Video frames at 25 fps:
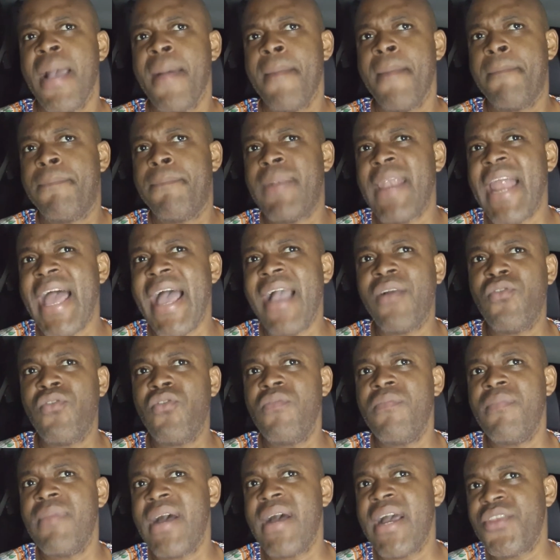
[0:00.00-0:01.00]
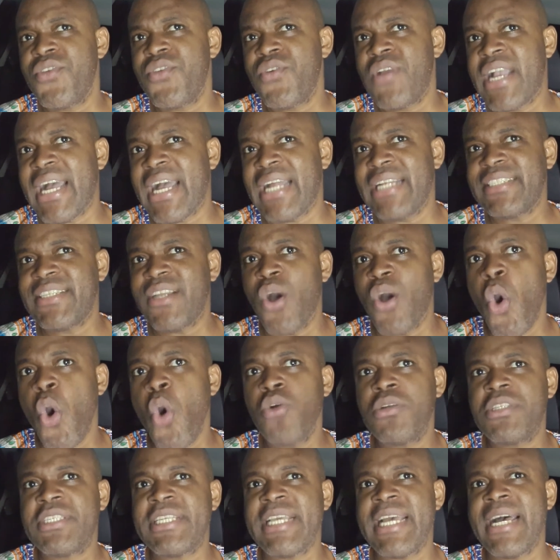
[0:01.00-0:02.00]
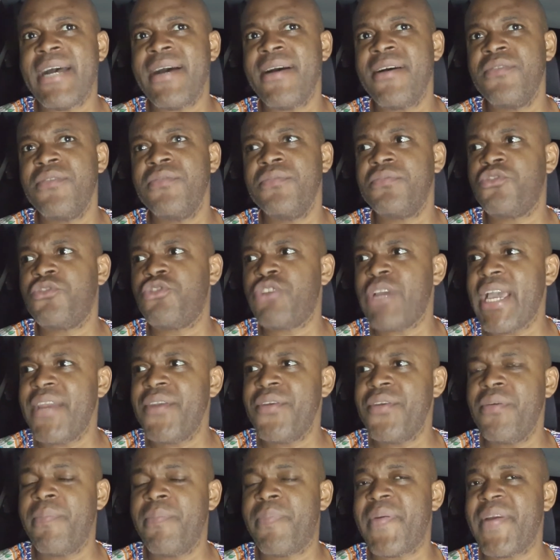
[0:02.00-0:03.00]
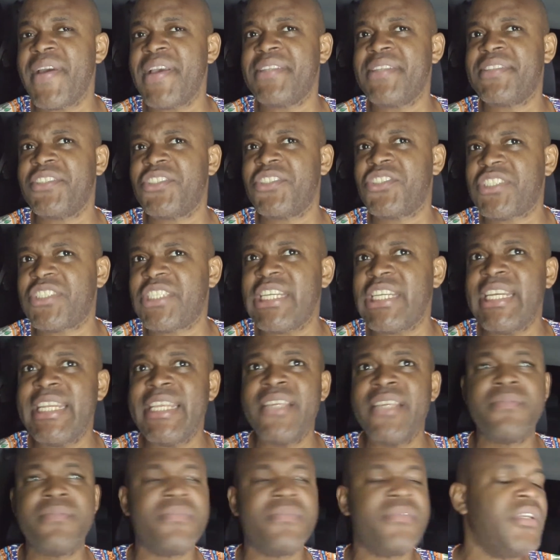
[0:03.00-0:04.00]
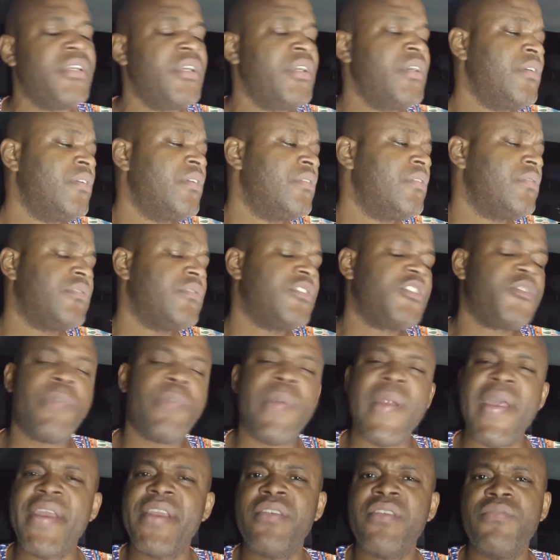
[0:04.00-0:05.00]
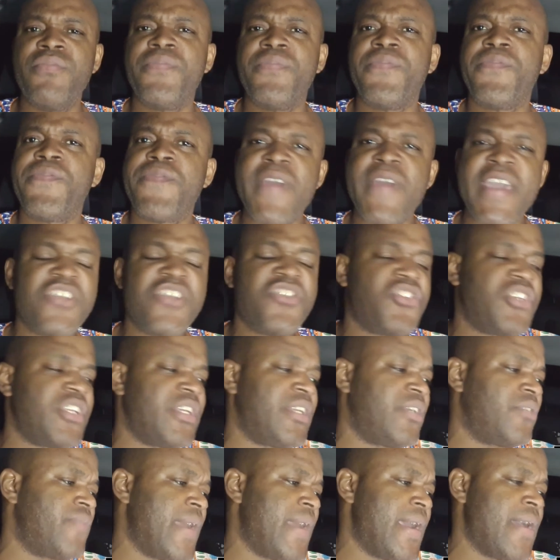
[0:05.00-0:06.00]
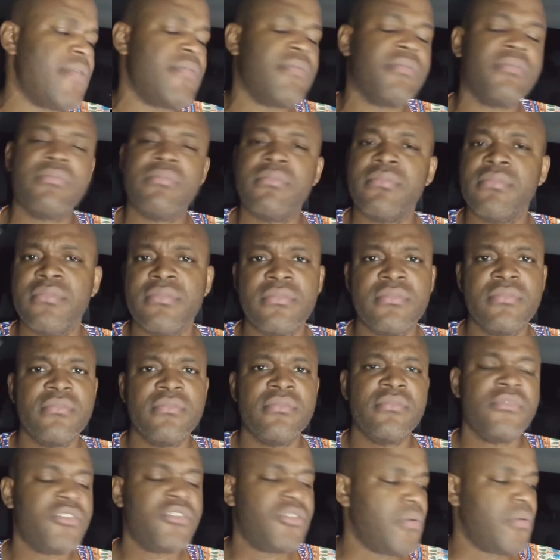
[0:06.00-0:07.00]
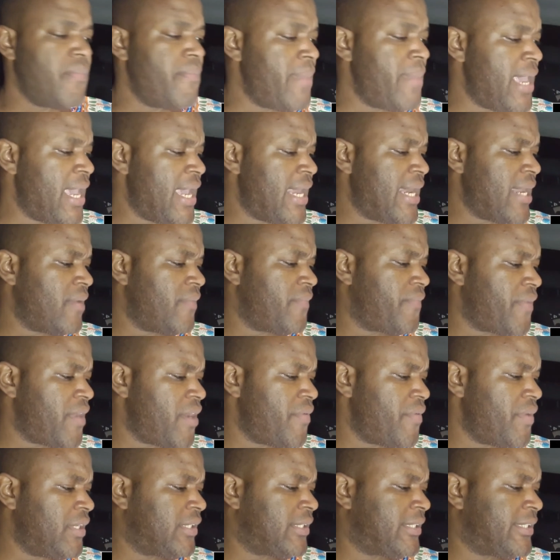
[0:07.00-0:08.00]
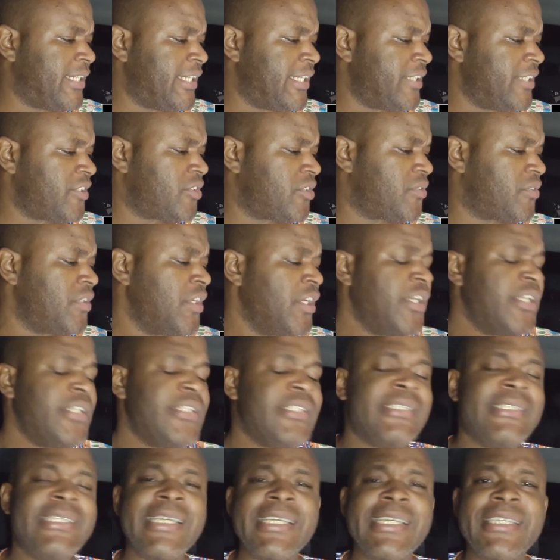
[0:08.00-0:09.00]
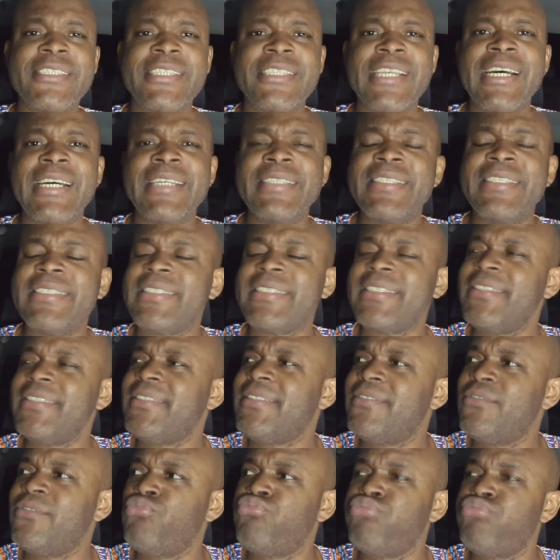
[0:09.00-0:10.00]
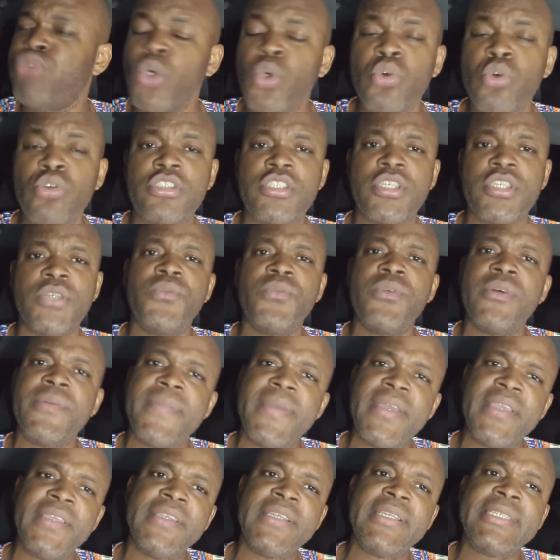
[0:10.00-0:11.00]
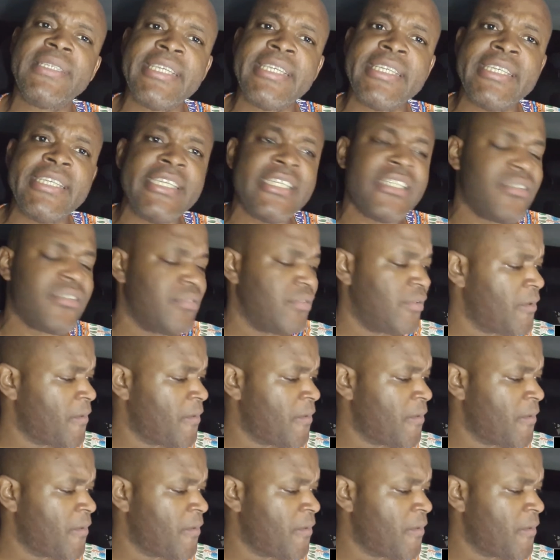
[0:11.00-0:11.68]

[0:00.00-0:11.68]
Black woman, you got the whole town trying to impress the silly, spreading fake shit around. So men are very dishonest and rude to women, you dig?